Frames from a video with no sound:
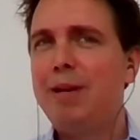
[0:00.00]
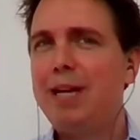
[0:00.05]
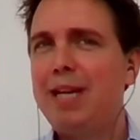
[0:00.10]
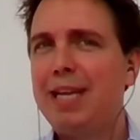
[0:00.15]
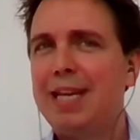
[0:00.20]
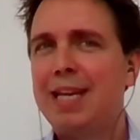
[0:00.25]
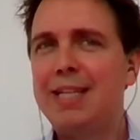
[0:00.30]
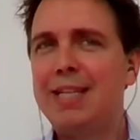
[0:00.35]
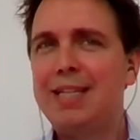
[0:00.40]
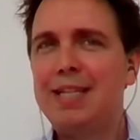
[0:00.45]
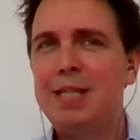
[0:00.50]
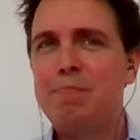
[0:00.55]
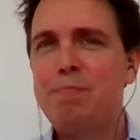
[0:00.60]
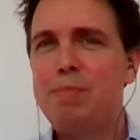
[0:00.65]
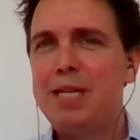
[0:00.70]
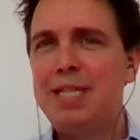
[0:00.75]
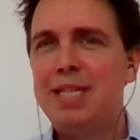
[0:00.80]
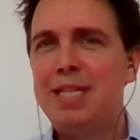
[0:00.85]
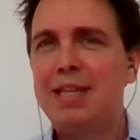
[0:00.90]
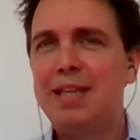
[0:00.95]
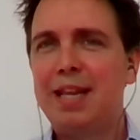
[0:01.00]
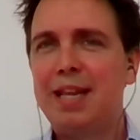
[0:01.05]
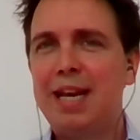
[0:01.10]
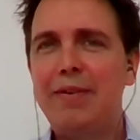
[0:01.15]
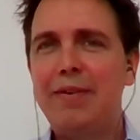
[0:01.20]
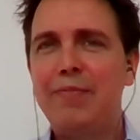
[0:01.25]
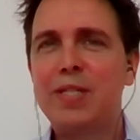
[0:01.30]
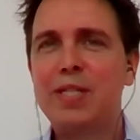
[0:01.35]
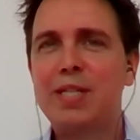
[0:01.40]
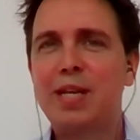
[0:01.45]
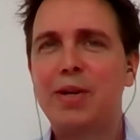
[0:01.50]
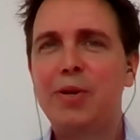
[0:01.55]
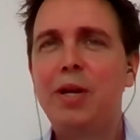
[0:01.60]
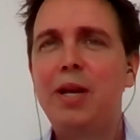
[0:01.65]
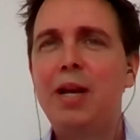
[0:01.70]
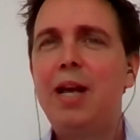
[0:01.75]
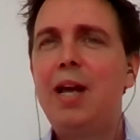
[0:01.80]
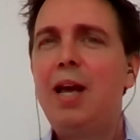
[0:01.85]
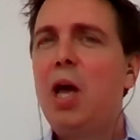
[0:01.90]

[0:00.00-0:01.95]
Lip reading: in many cases, busier than ever. So